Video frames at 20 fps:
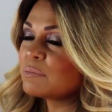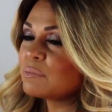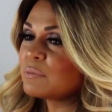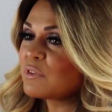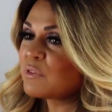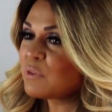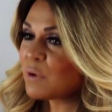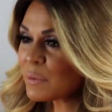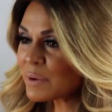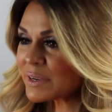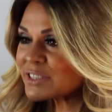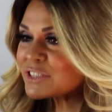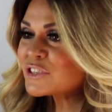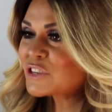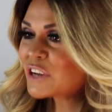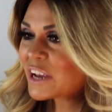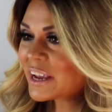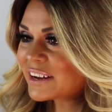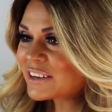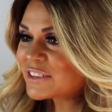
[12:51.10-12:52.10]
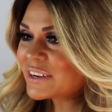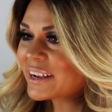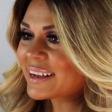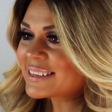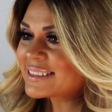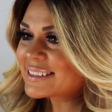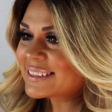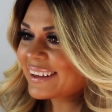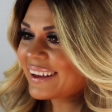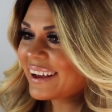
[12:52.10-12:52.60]
before I went to change, I
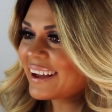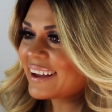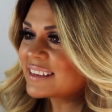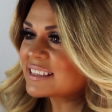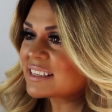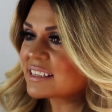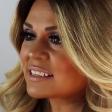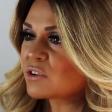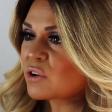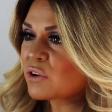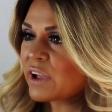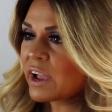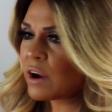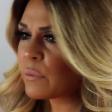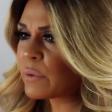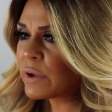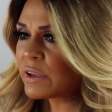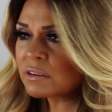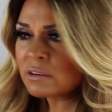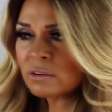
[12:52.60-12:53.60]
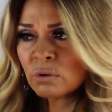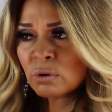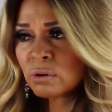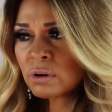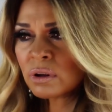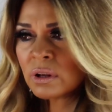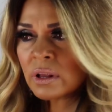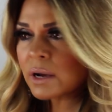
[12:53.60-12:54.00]
asked the guy, I said, okay, are we cool?